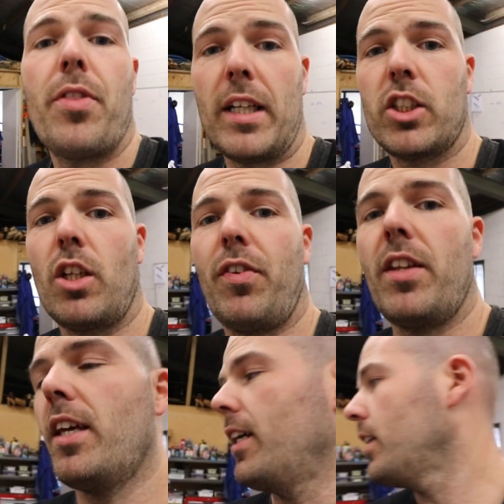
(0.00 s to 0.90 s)
That stuff
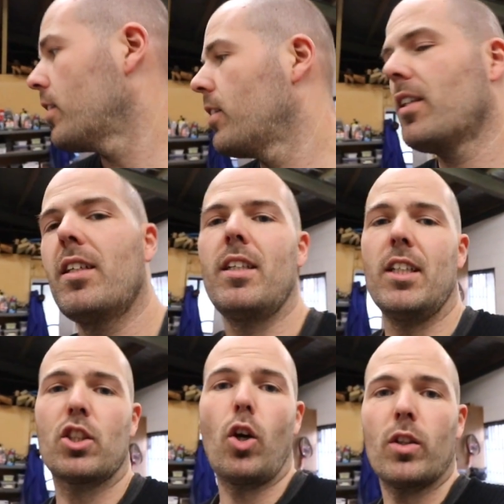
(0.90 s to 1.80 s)
in there
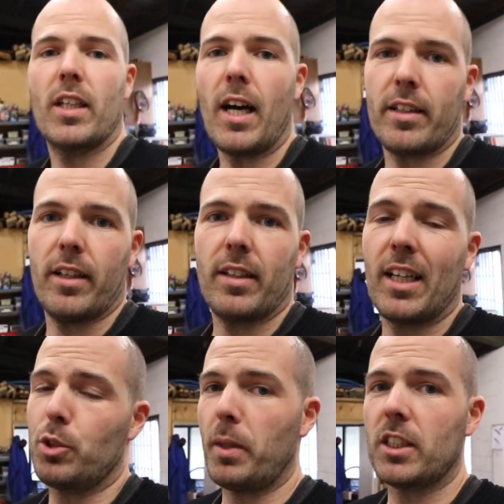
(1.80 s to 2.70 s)
is called garnet
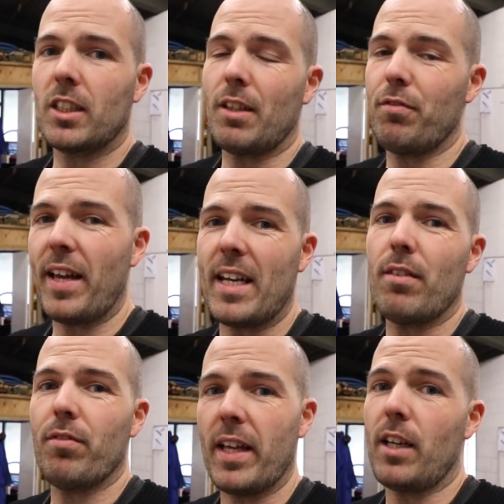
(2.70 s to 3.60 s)
and it's basically very,
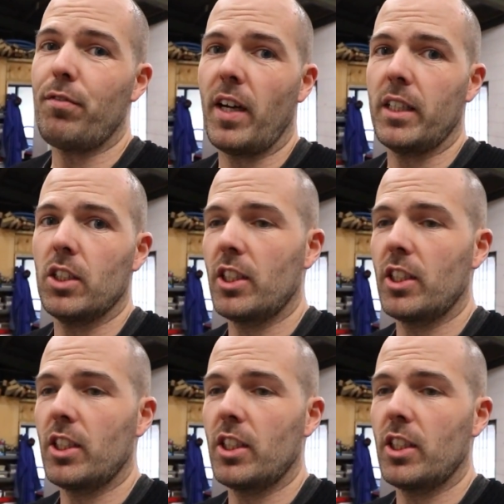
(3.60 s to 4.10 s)
very fine